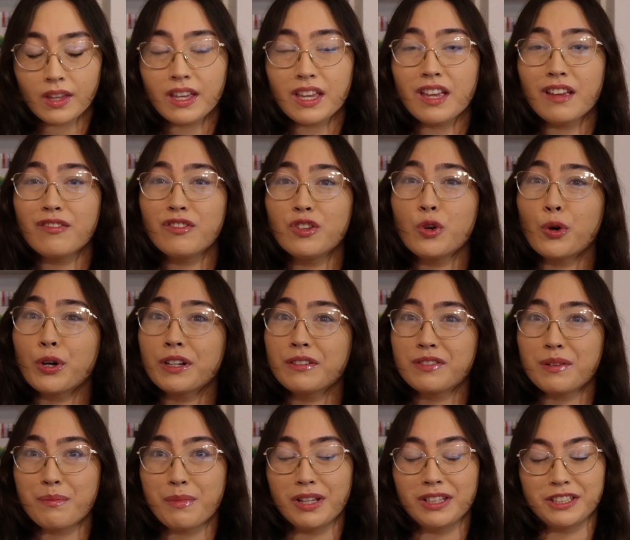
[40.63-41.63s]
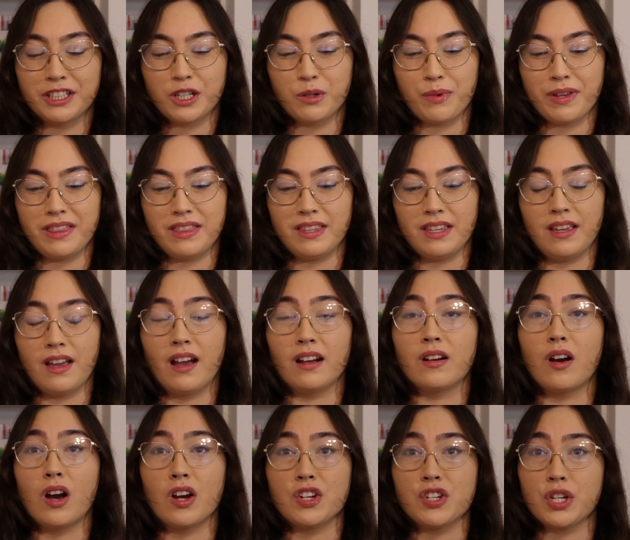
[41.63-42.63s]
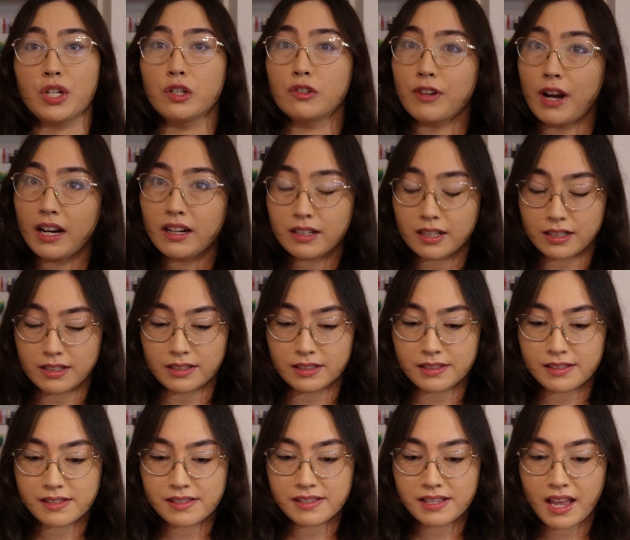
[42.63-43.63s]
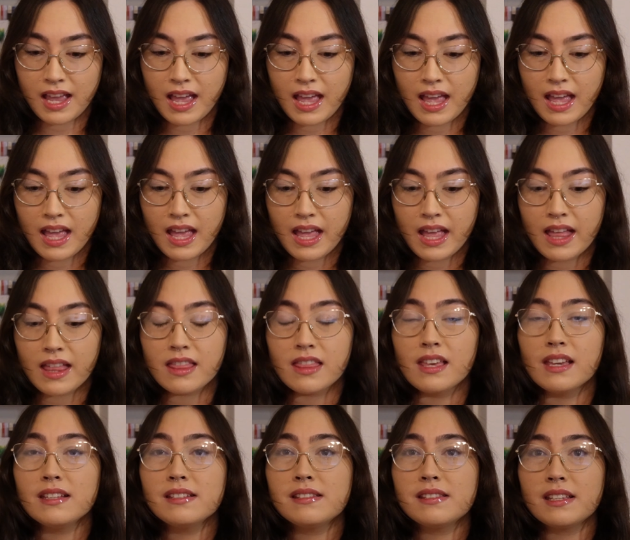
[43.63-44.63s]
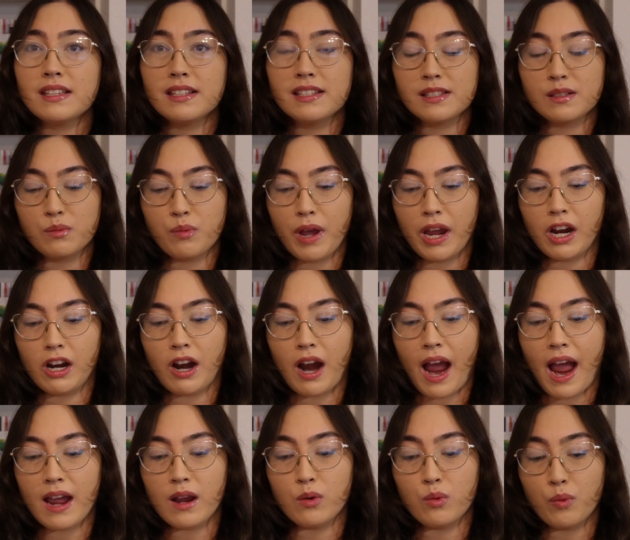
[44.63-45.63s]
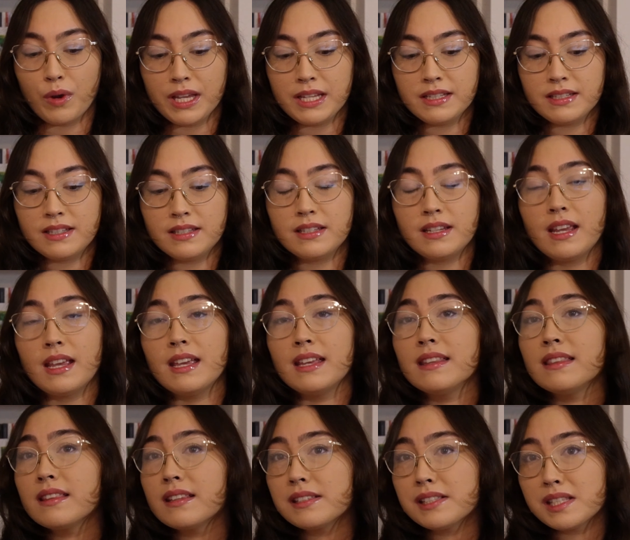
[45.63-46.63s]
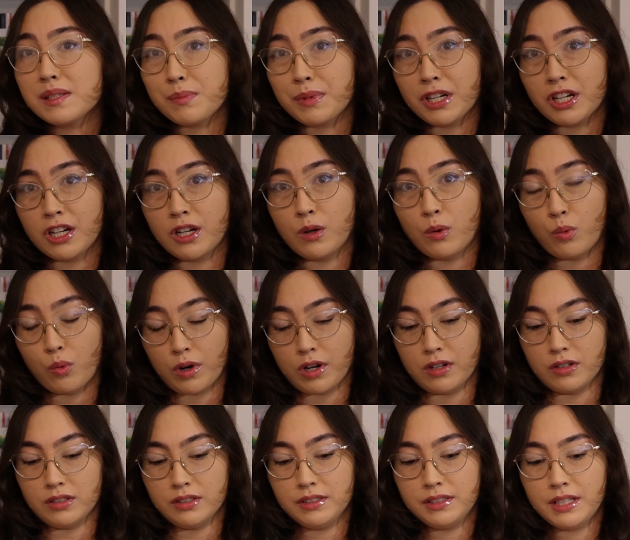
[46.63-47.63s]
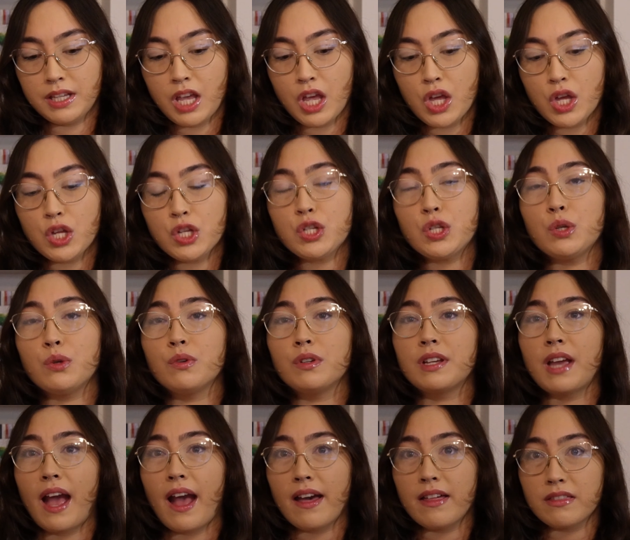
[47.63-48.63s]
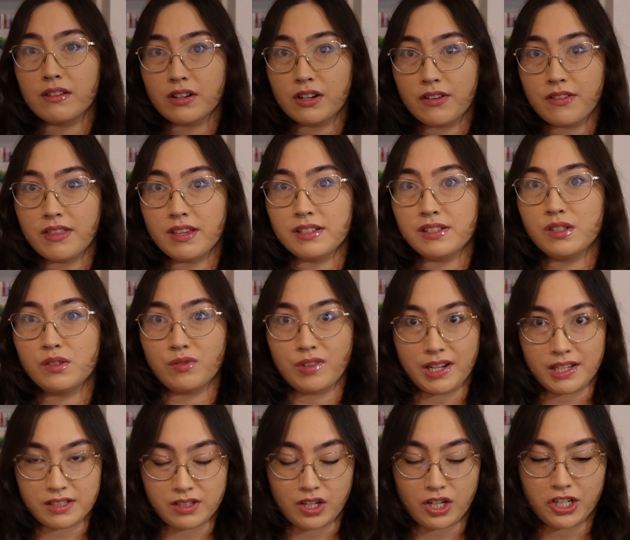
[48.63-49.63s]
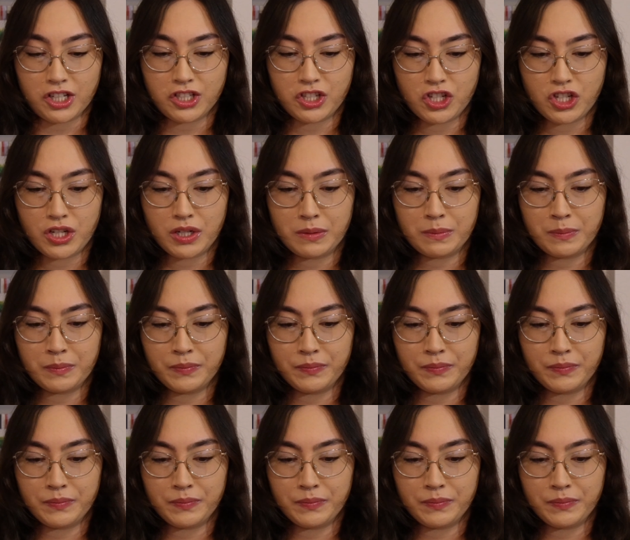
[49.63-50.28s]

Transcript: If you're familiar with the Akashic Records, this is where I went in the spirit world to gather this research.